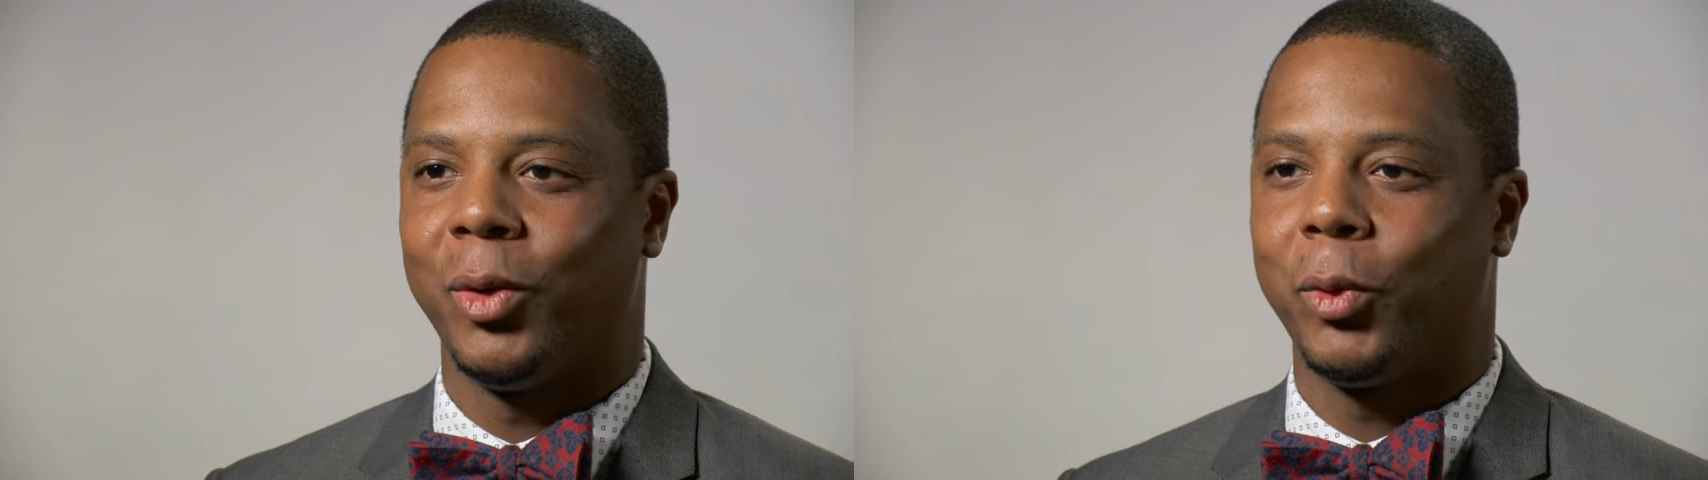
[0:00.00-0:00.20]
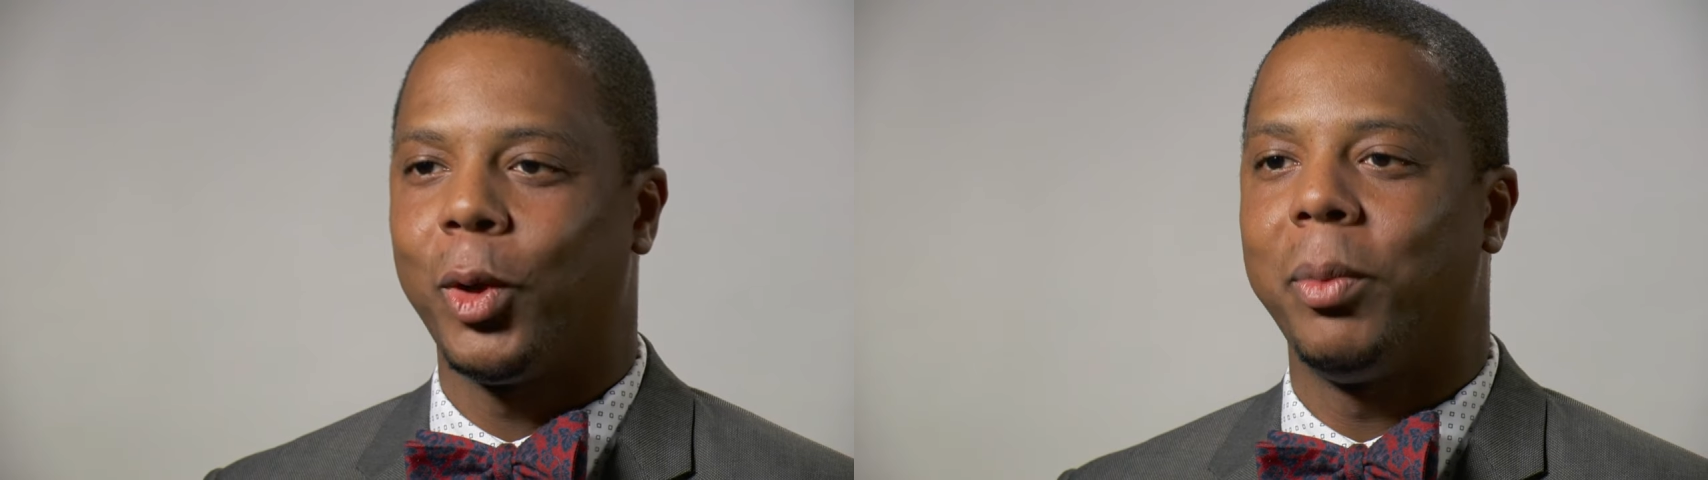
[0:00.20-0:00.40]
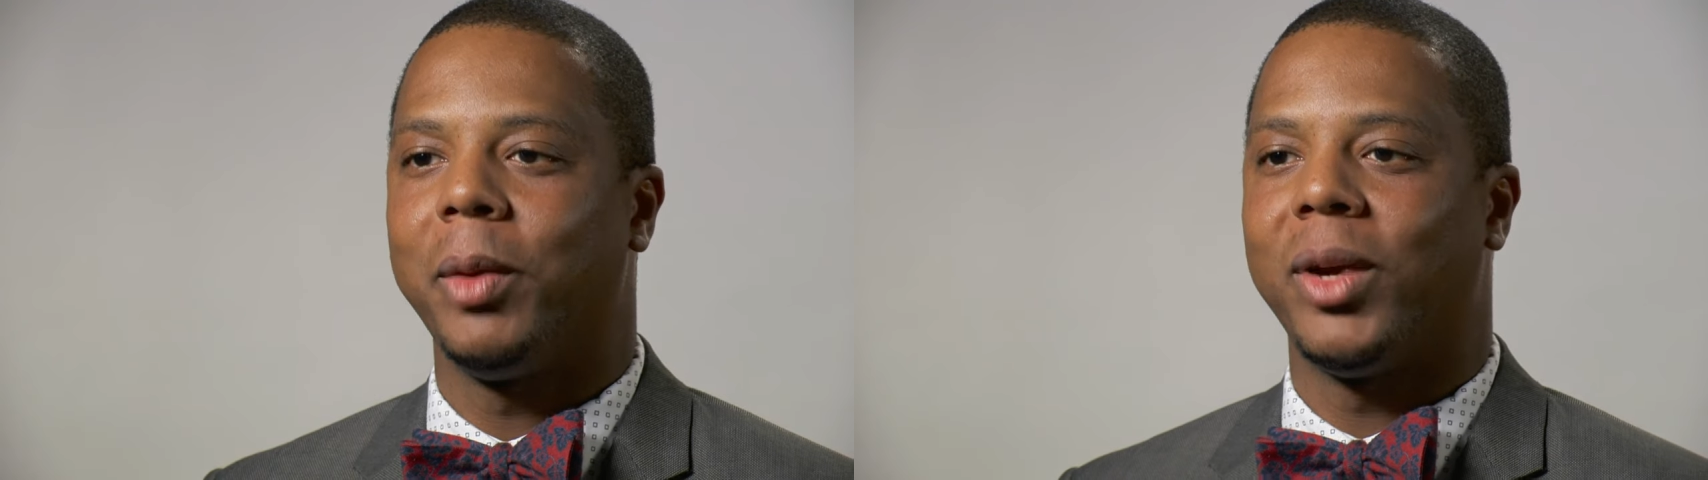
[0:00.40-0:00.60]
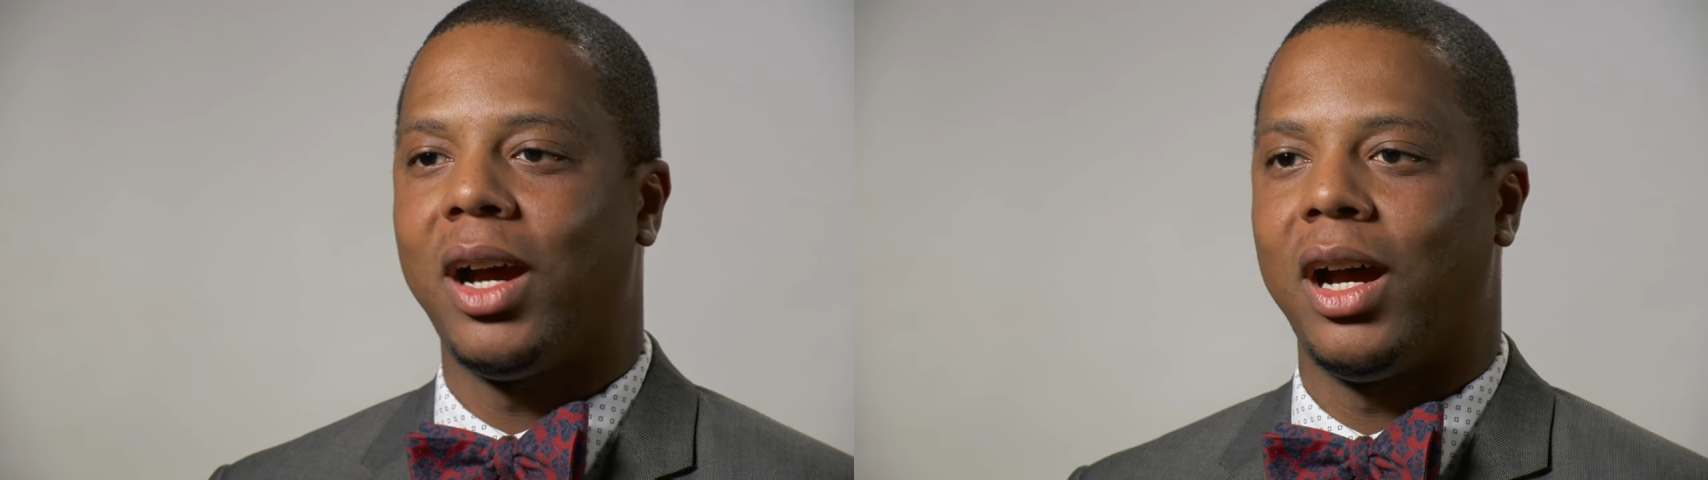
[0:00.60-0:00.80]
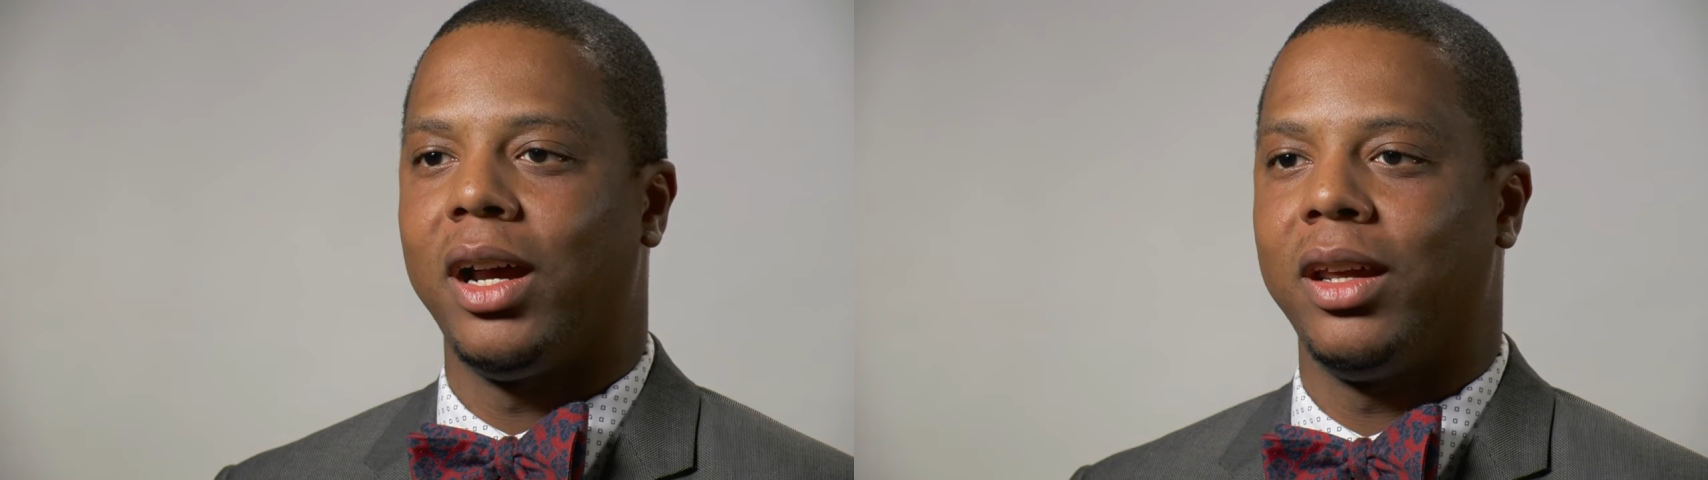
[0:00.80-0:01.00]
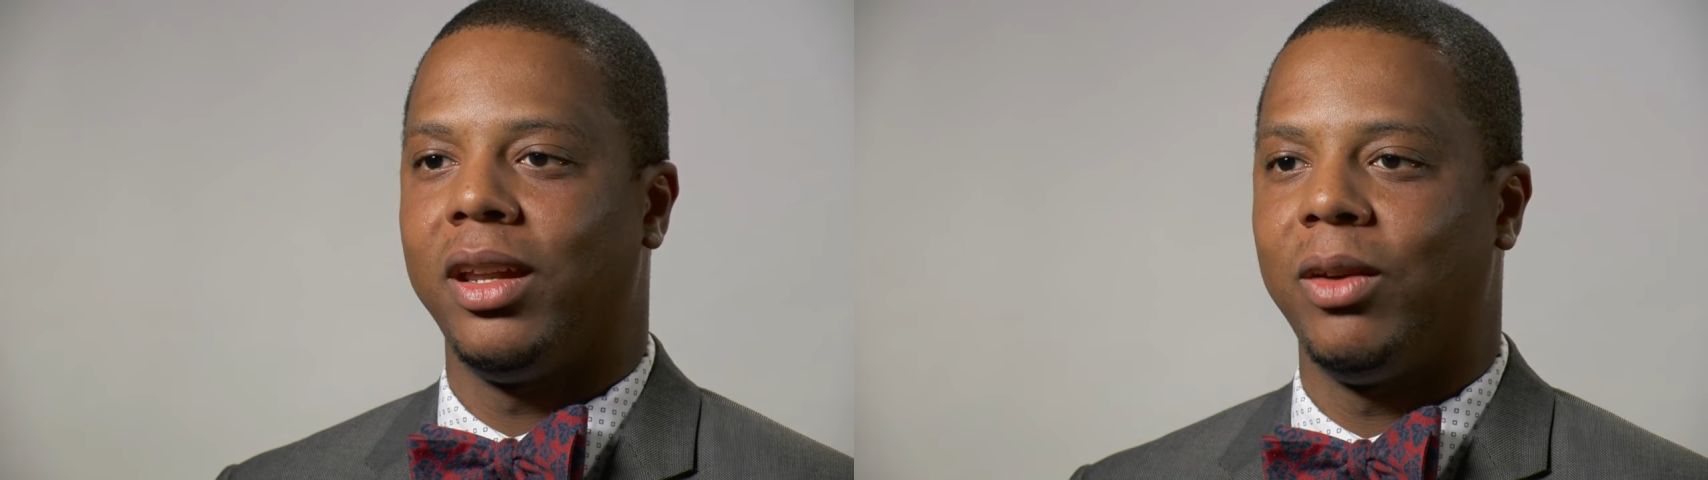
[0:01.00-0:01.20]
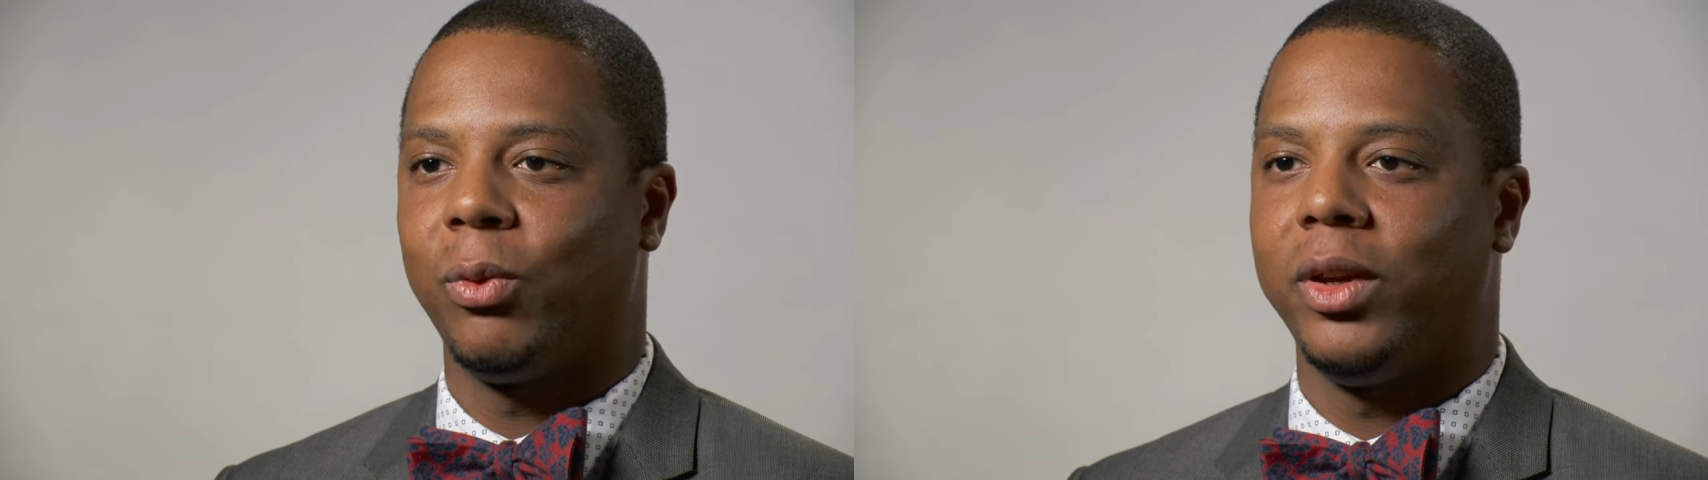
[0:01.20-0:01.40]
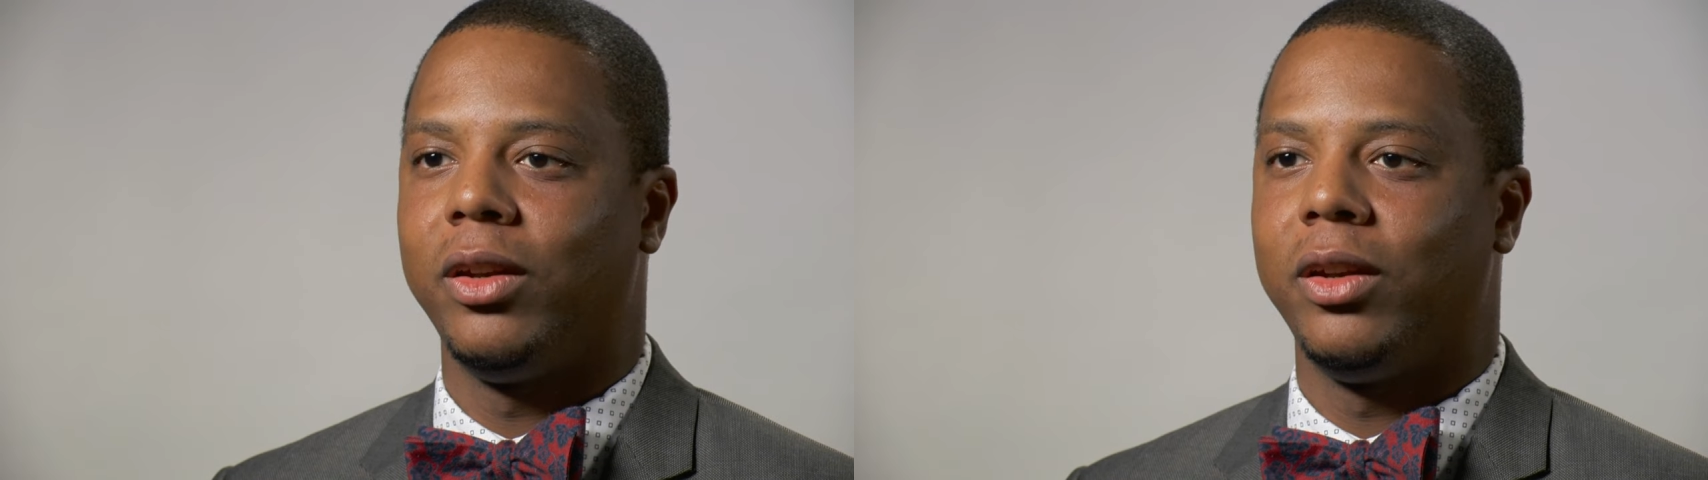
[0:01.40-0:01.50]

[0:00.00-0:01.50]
We're going to be behind if we